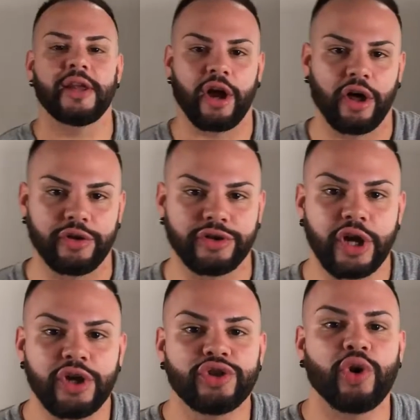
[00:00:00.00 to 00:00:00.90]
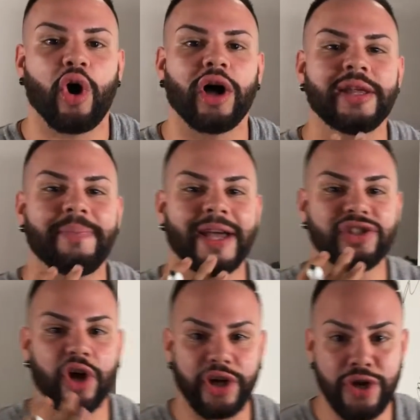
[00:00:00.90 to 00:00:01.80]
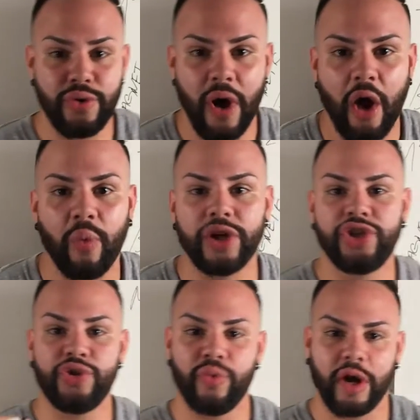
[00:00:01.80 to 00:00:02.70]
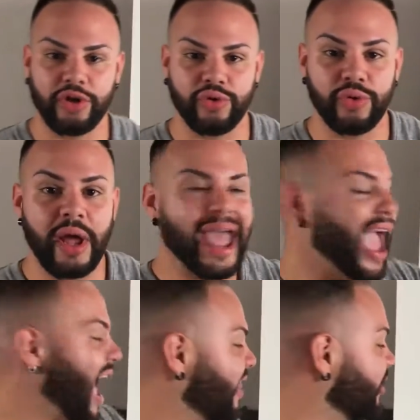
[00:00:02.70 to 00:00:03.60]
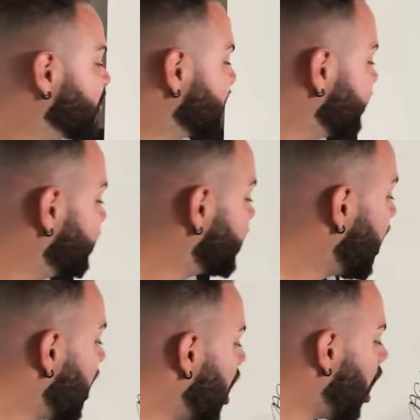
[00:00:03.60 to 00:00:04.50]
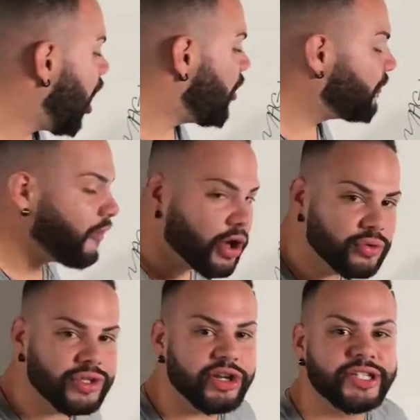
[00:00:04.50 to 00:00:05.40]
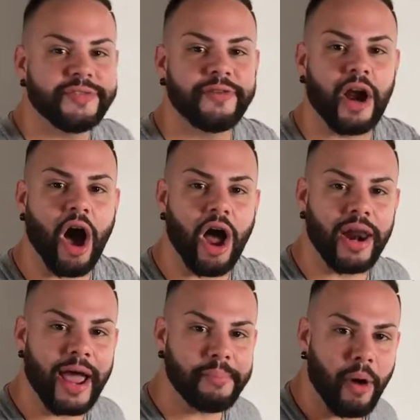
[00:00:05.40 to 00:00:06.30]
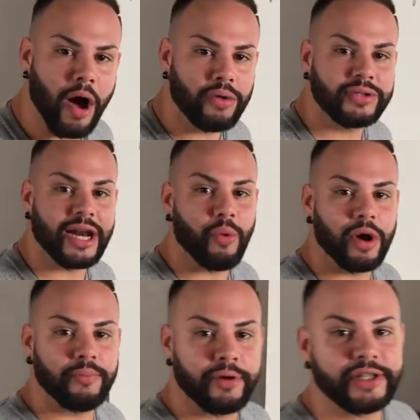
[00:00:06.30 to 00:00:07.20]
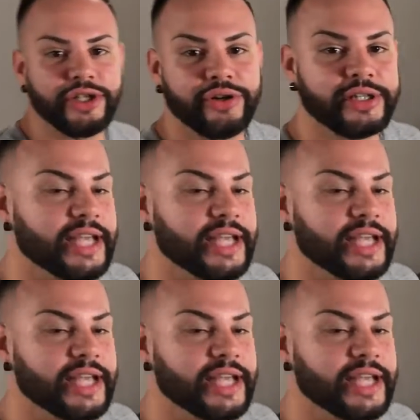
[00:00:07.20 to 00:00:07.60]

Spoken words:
than others. So it all depends on you, on what you want to do. And there's different funnels, there's different online models that I want to bring to your